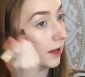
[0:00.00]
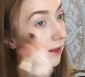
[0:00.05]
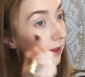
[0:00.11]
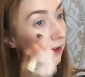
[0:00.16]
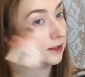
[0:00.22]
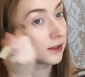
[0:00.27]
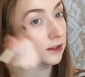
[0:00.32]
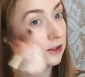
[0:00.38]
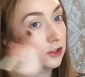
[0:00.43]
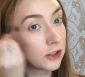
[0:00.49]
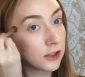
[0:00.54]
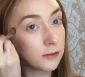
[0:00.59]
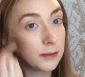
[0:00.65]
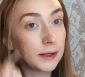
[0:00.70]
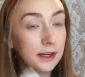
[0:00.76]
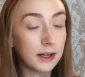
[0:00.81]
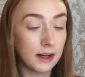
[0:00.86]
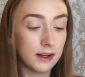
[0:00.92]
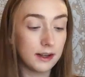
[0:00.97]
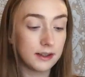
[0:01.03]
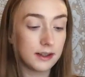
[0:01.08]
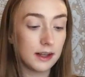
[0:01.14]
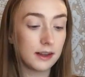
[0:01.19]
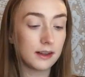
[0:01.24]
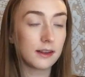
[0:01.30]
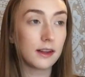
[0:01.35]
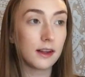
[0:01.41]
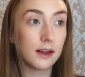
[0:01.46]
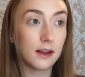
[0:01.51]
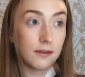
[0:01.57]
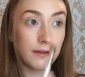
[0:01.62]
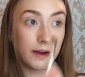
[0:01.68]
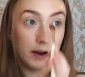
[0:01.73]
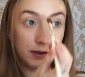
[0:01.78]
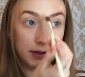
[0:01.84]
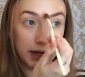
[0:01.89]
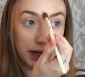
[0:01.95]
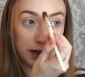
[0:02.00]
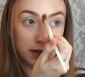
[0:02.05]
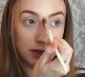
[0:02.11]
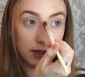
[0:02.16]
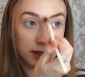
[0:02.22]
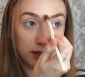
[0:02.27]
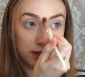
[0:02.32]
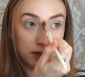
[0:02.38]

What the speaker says: And this is just because like the foundation